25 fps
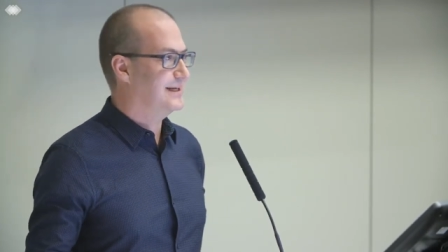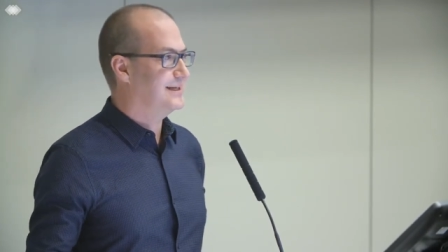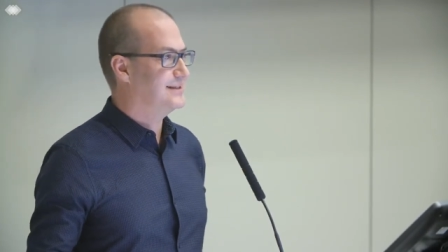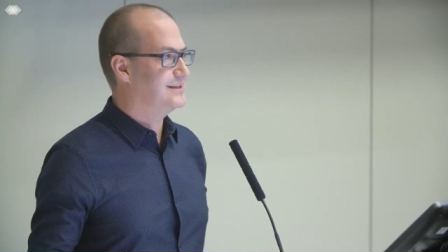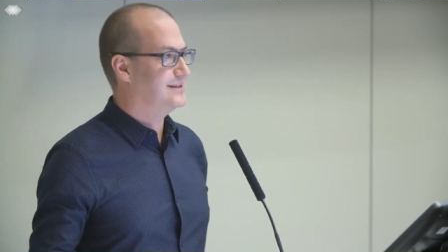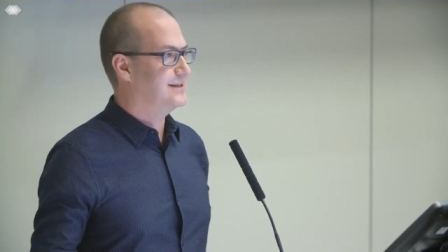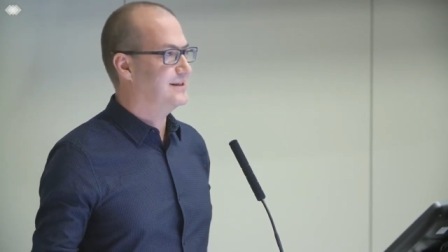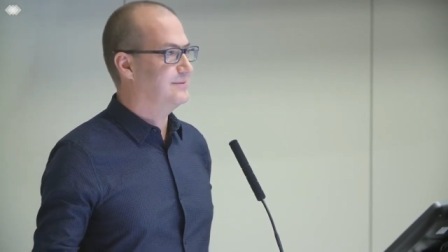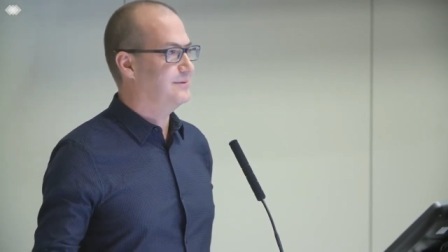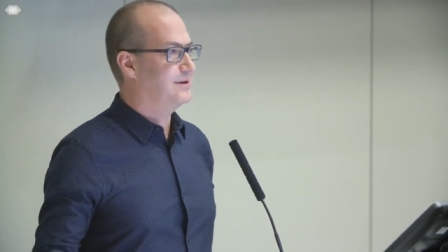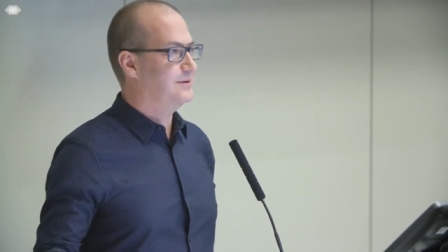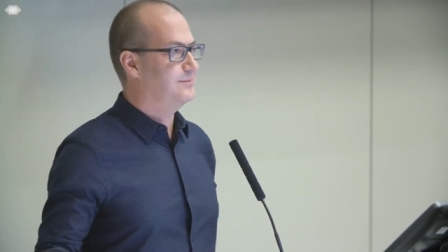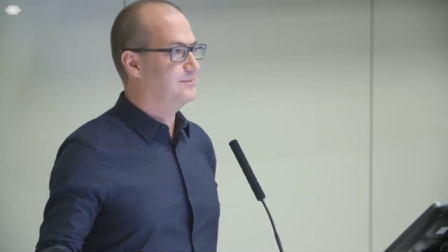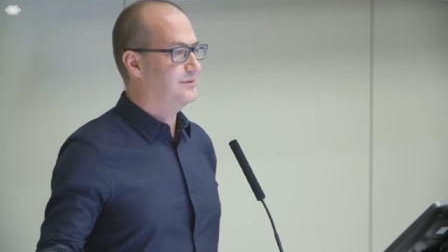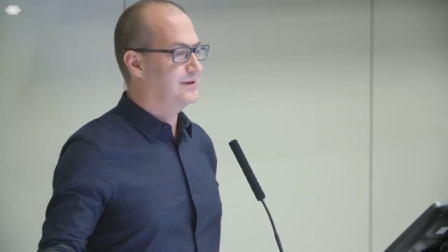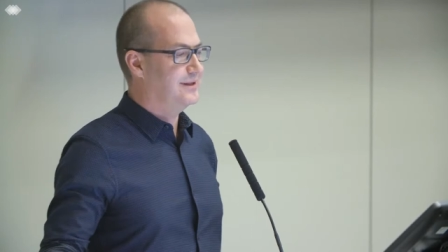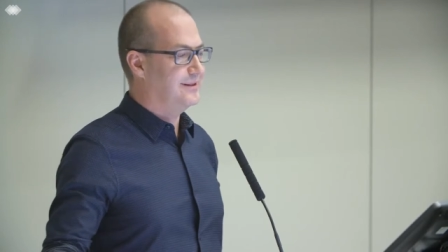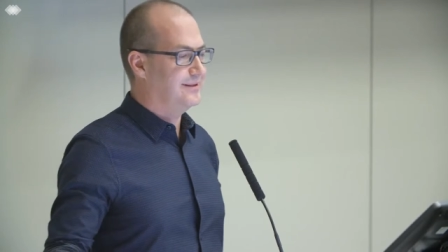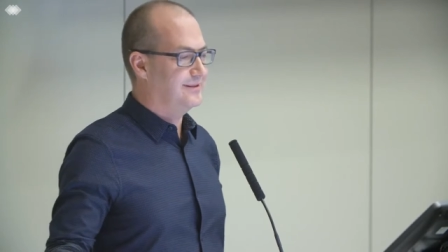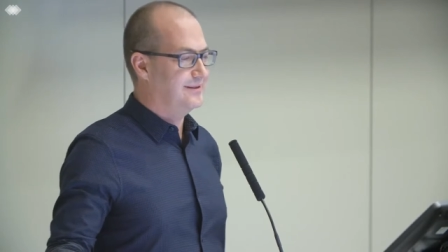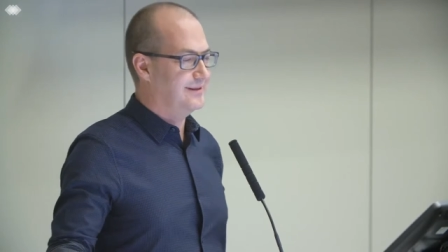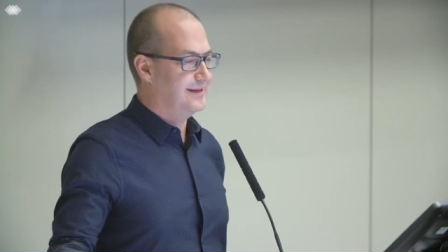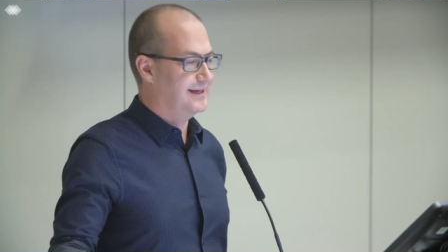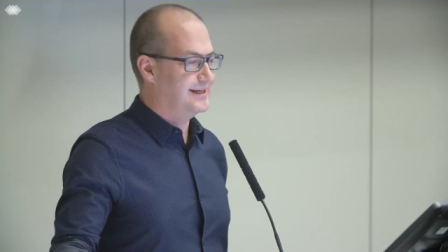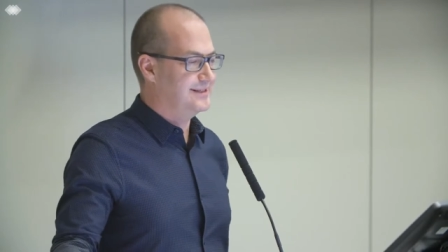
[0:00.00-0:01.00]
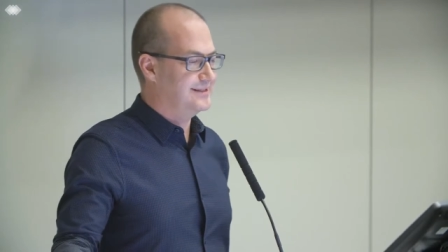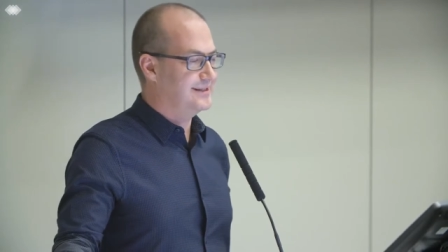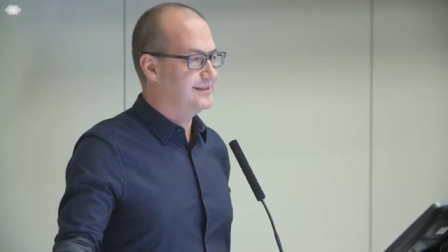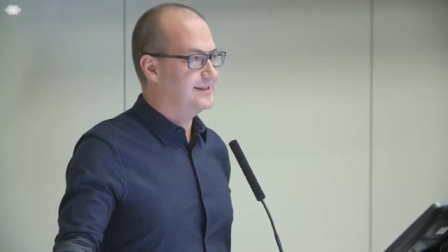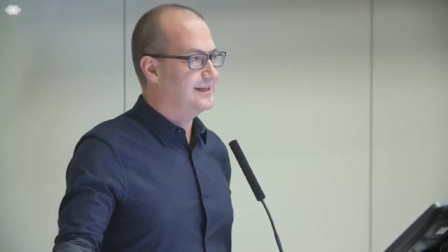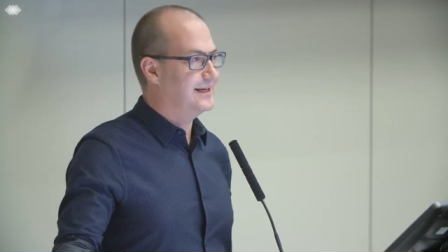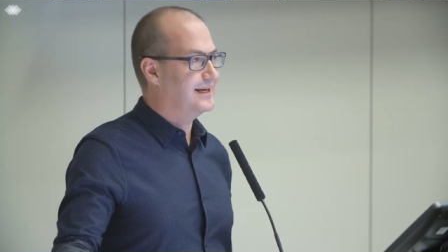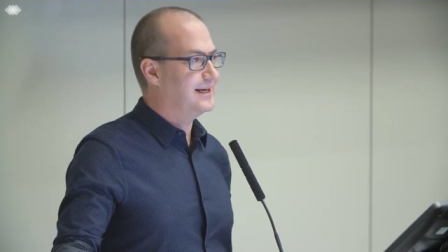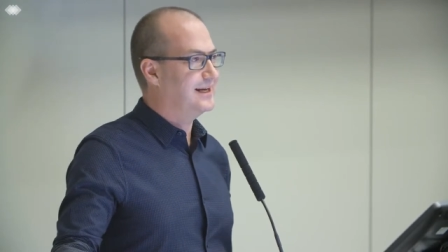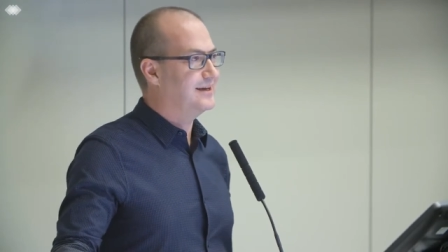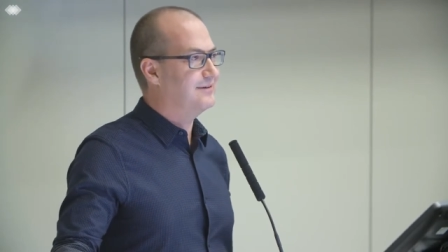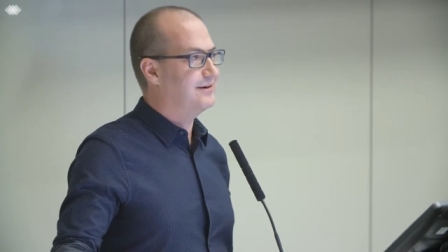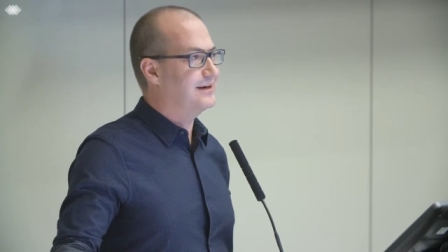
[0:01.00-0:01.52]
has come up with as the
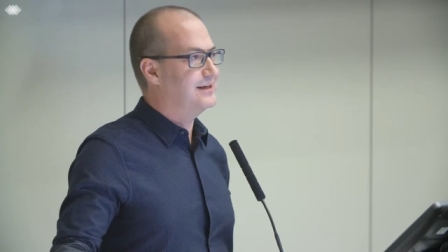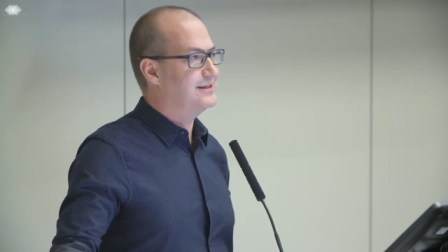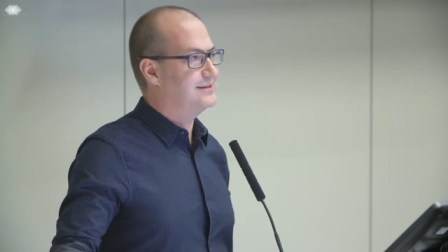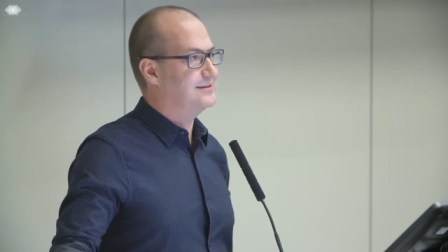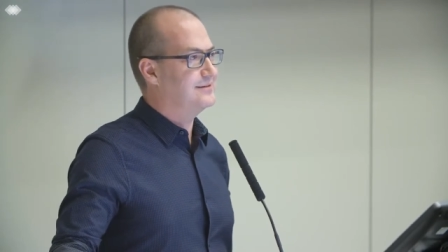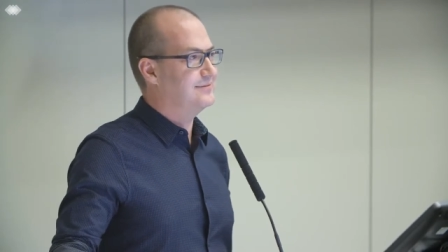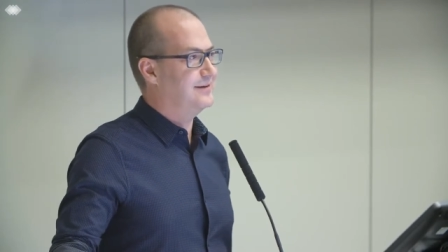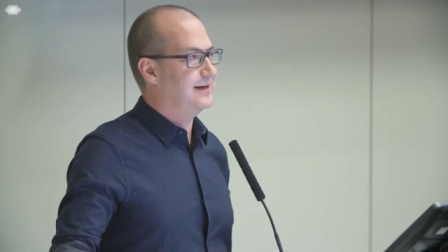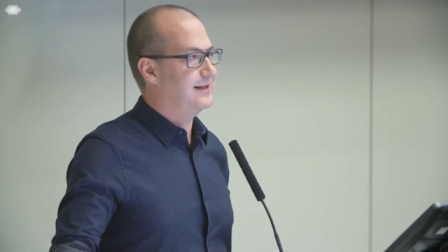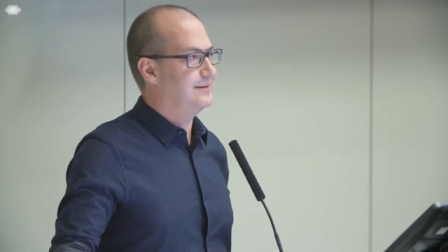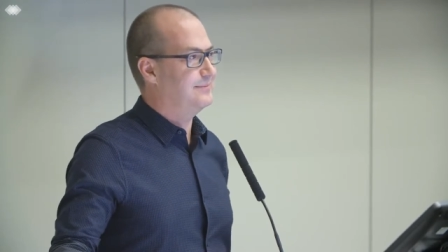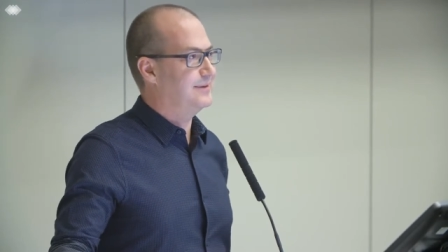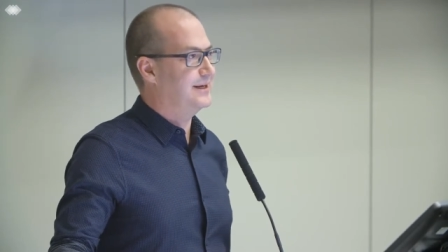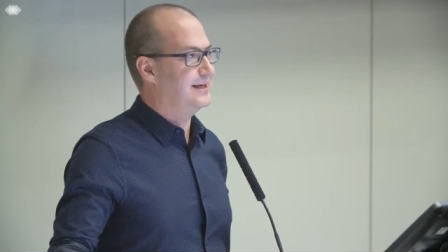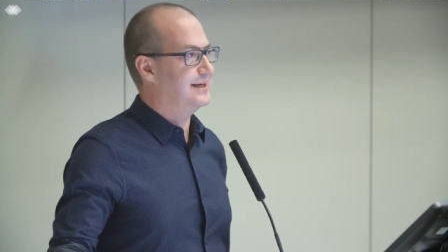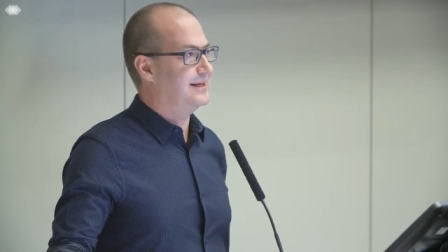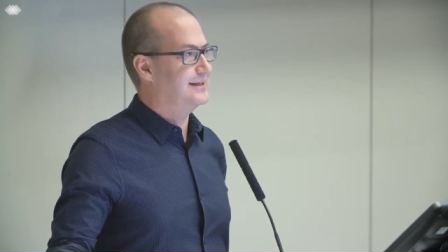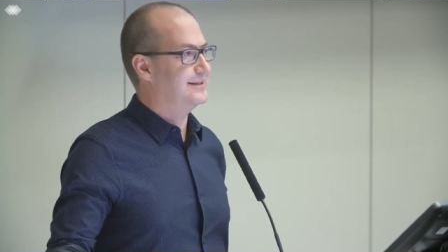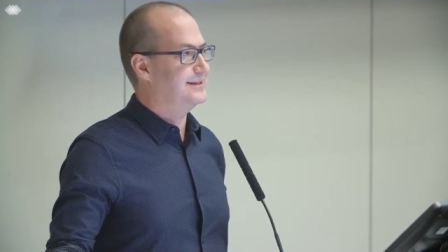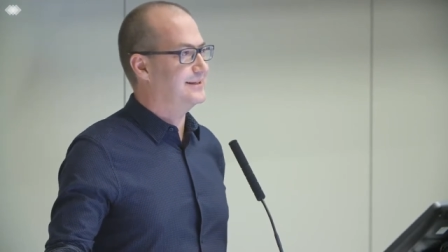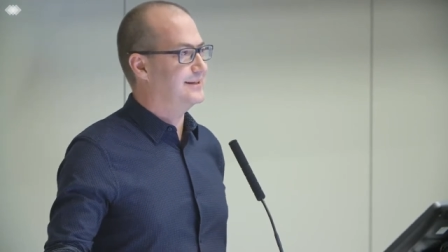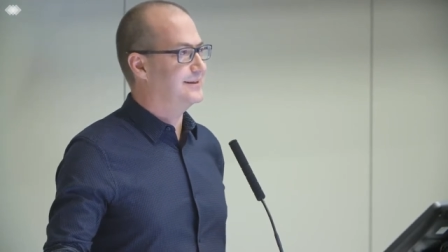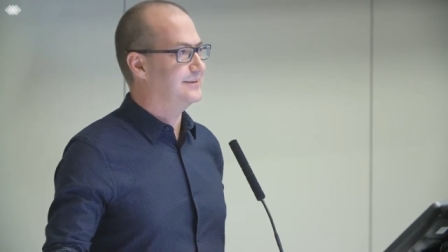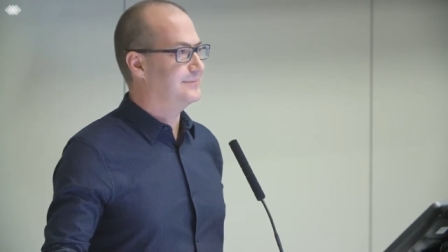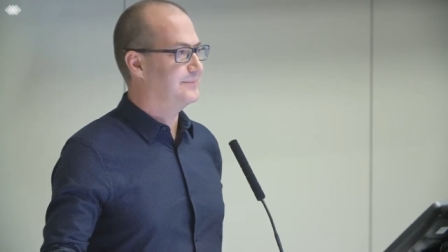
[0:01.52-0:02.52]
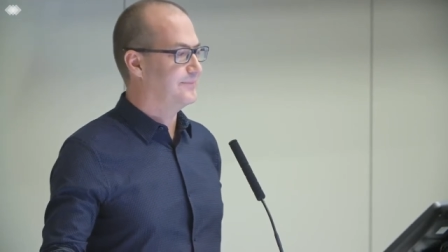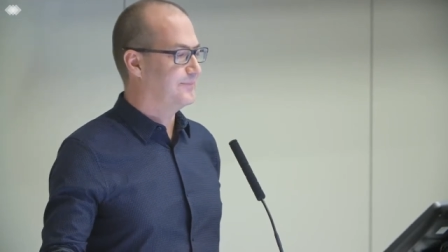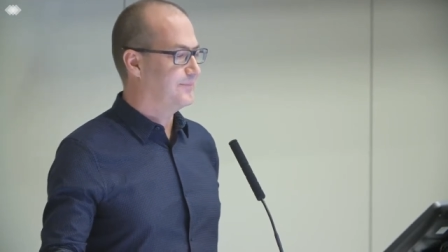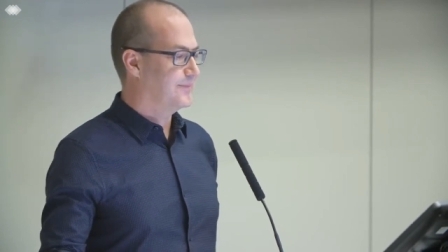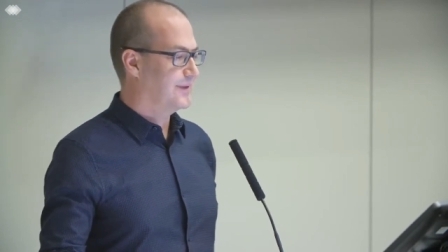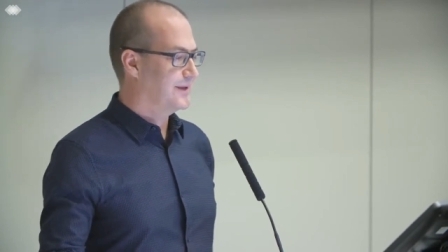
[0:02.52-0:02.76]
Declaration of Alma Ata